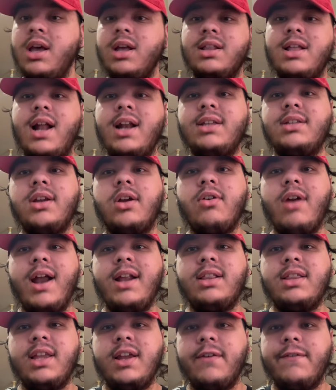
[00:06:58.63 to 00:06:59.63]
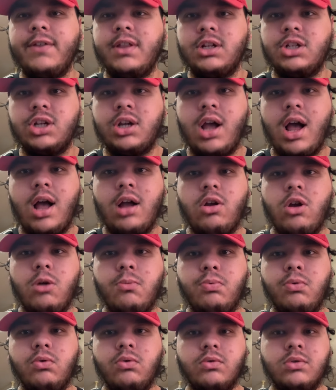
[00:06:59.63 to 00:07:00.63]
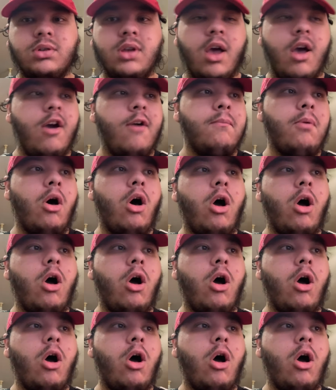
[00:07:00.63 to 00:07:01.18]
That is a great thing for the Chicago Bulls. But